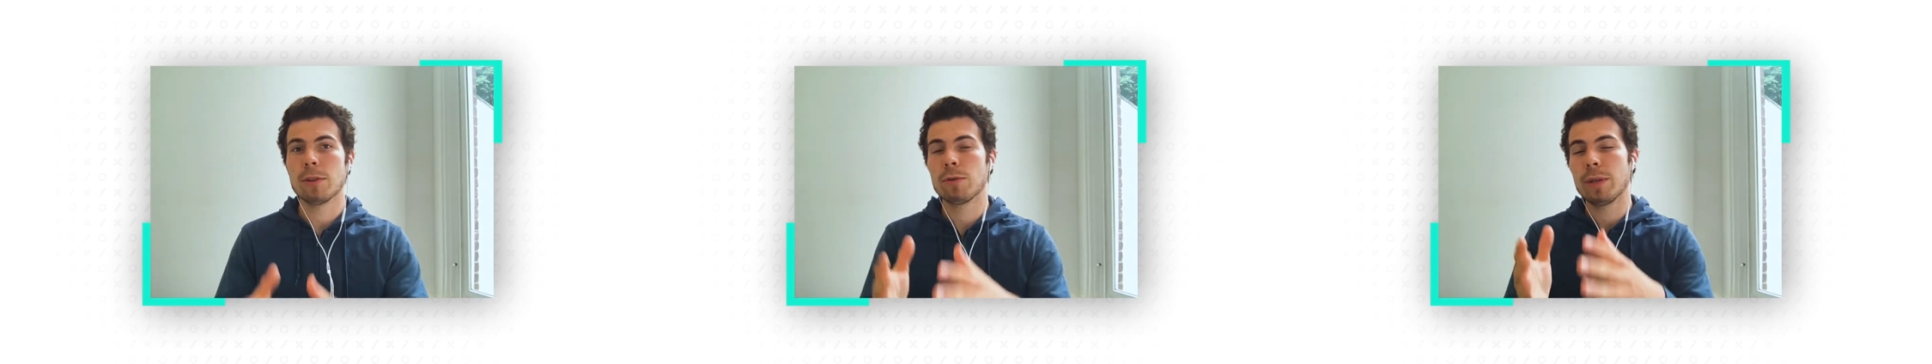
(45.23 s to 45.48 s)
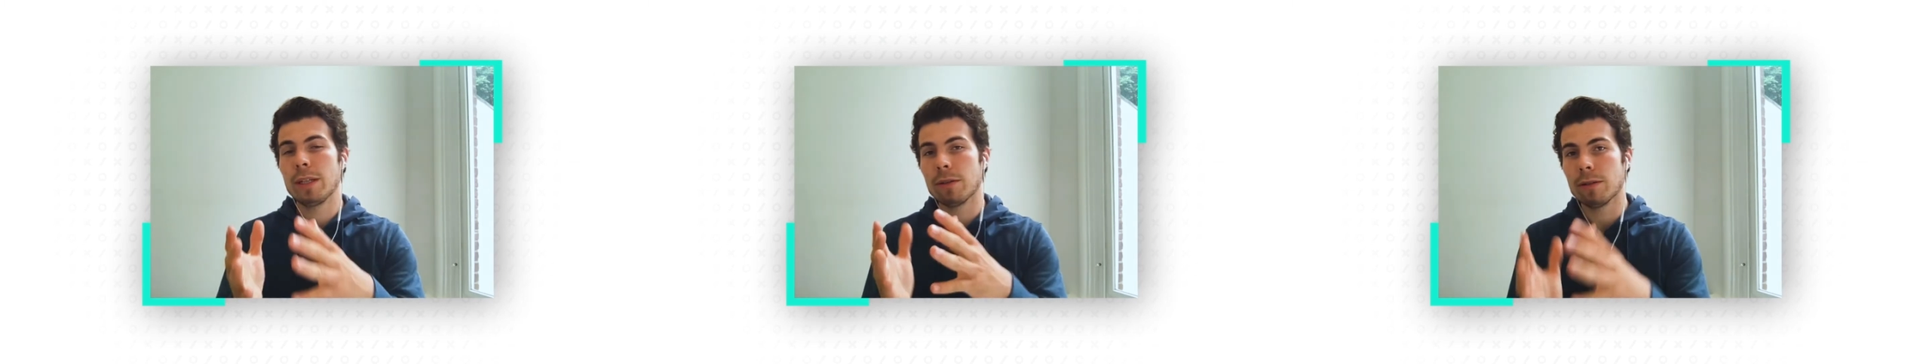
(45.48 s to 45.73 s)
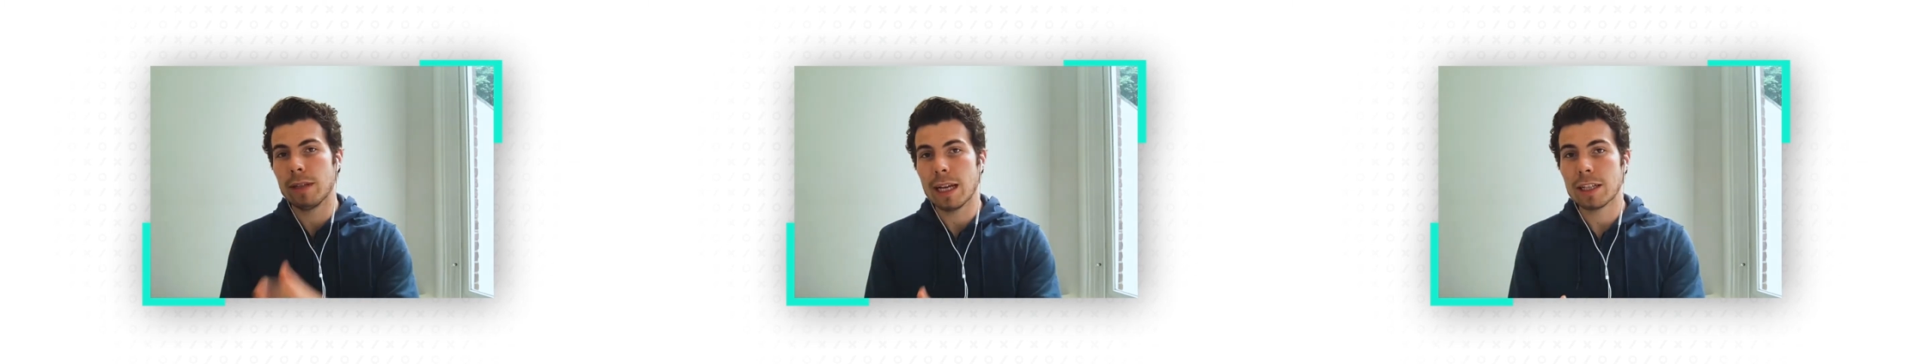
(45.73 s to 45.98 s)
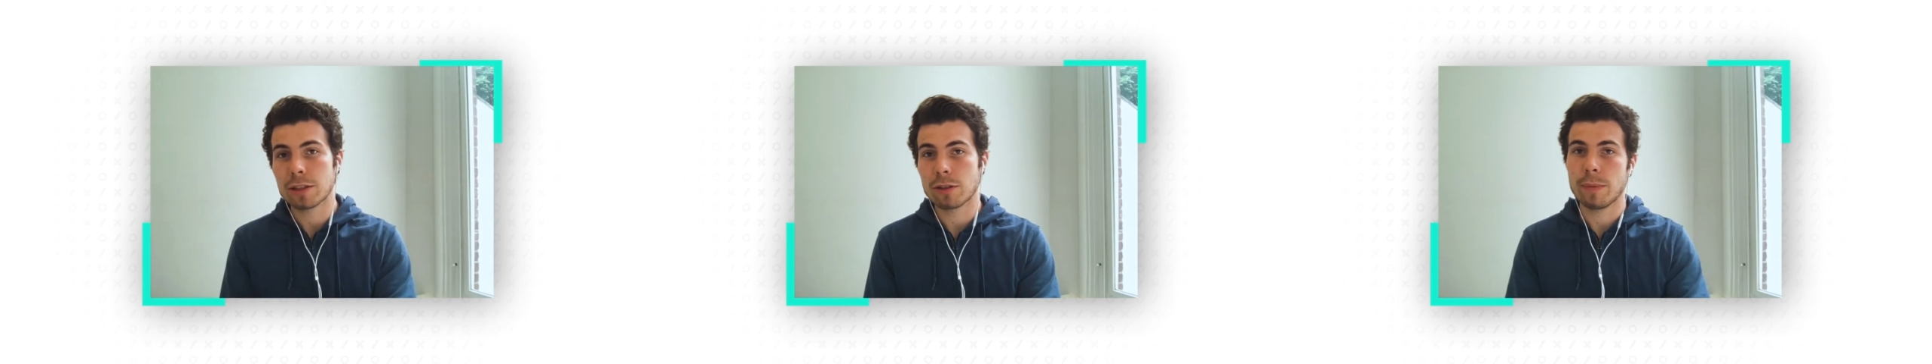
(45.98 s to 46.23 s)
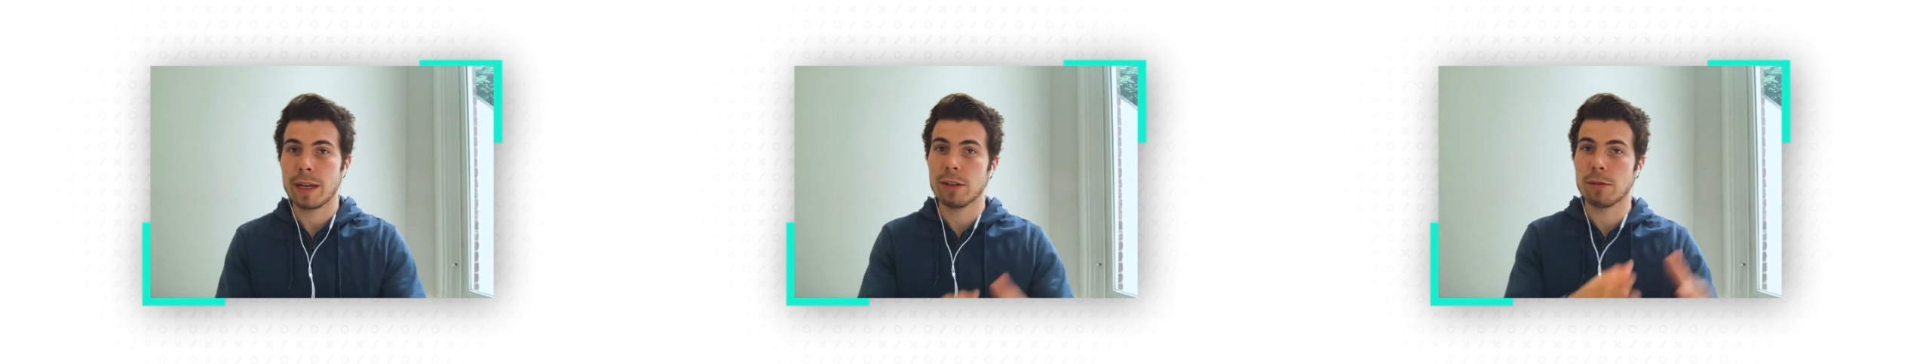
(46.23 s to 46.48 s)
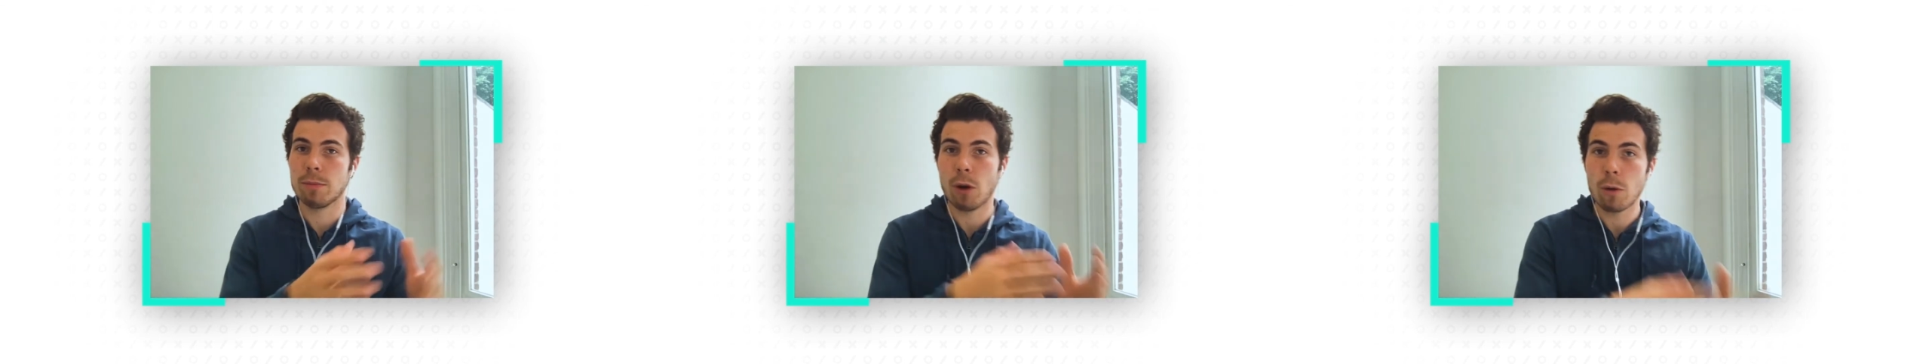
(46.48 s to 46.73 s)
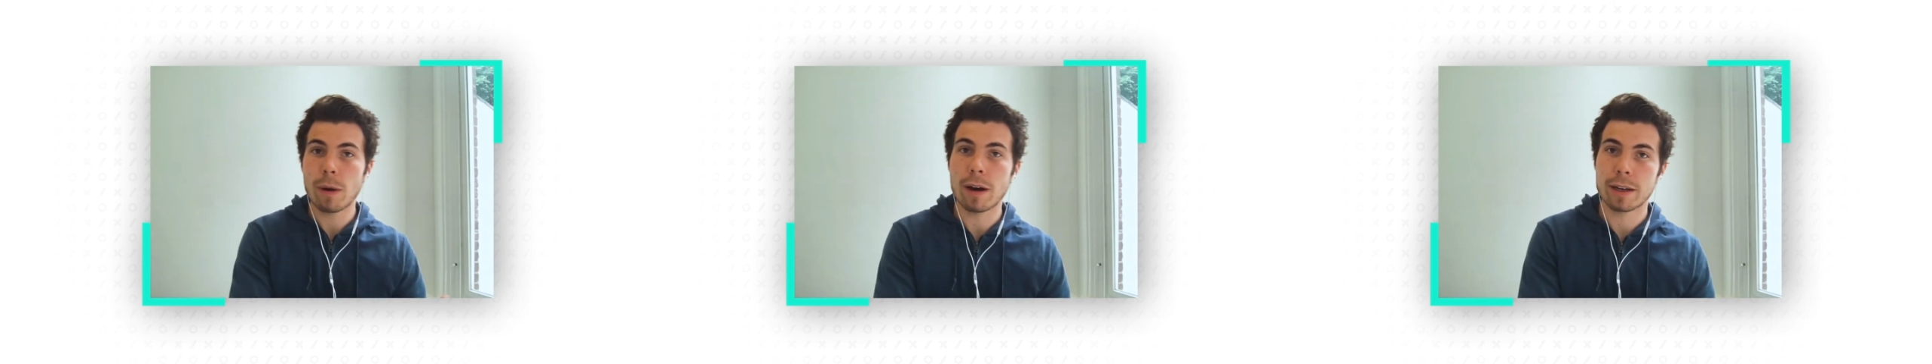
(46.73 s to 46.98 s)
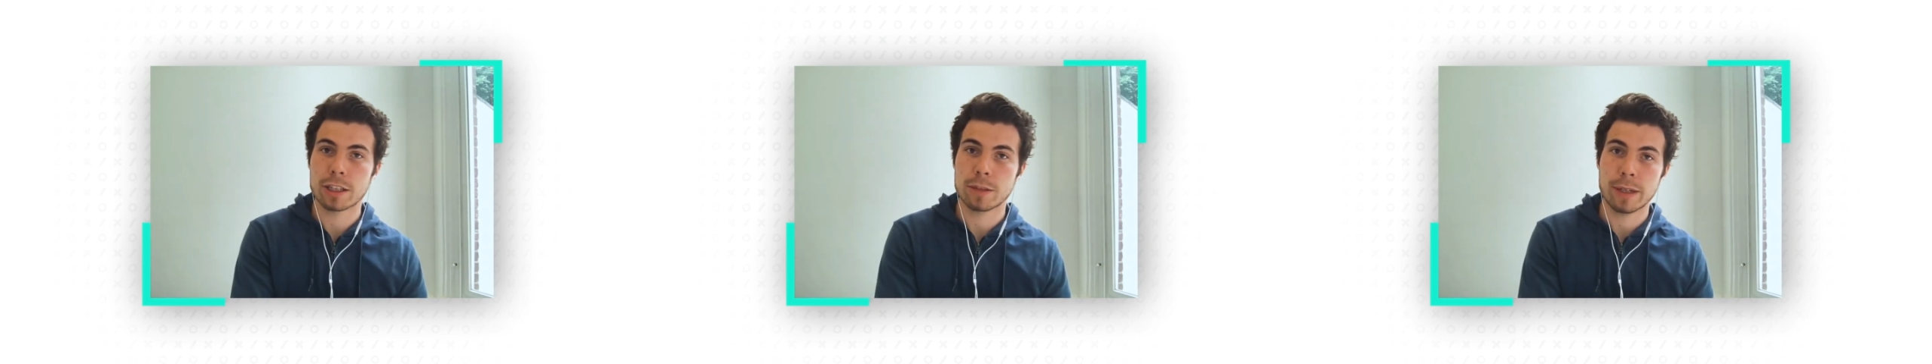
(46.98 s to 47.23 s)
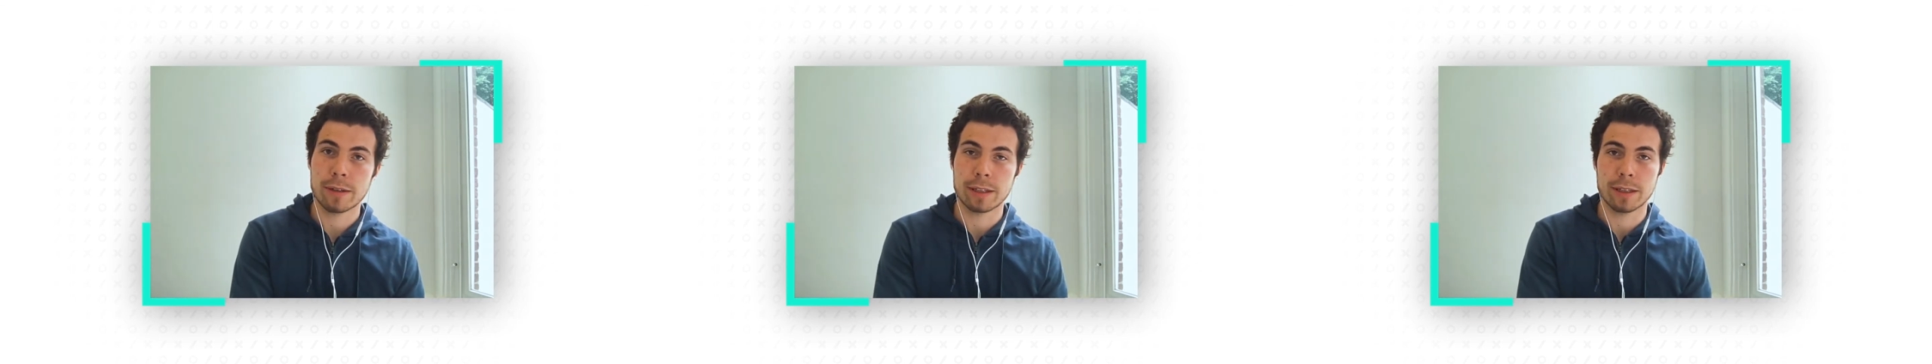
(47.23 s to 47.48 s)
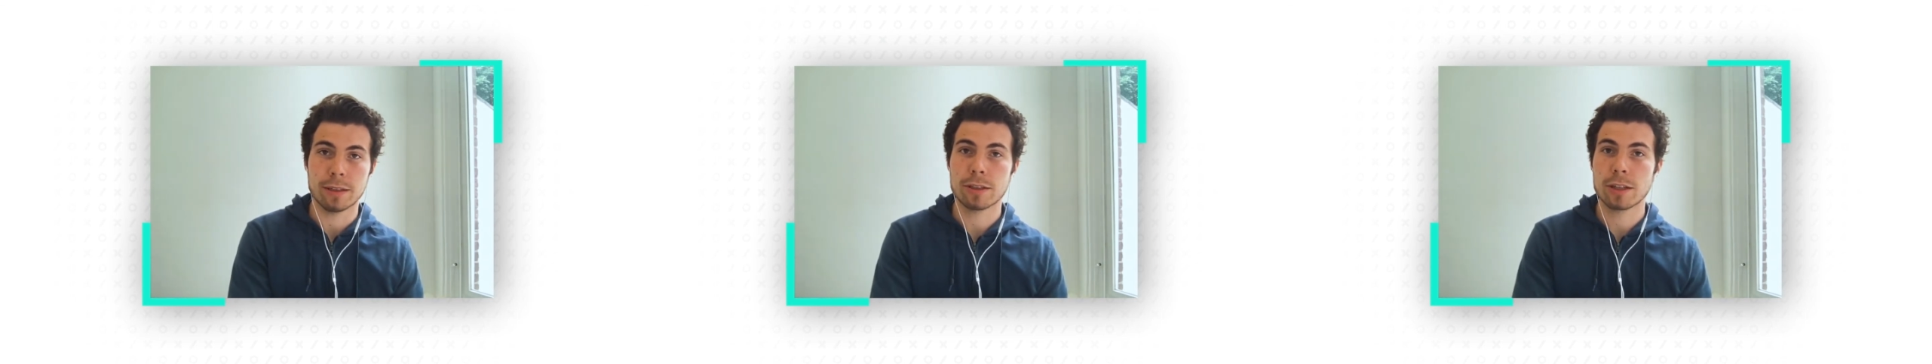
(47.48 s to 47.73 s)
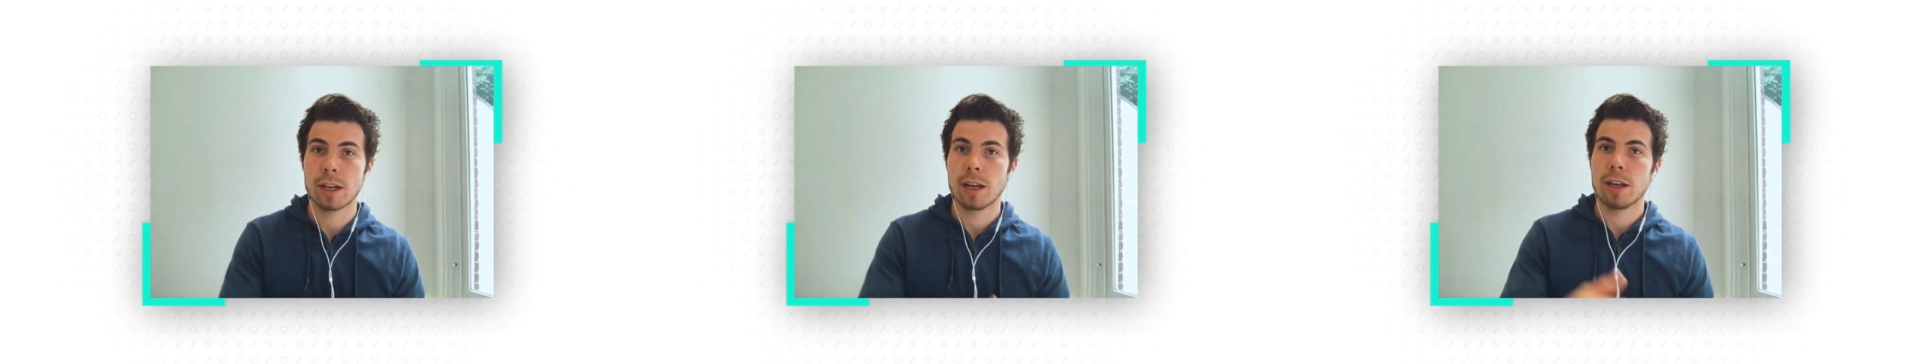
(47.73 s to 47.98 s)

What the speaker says: between your desktop and your mobile experience,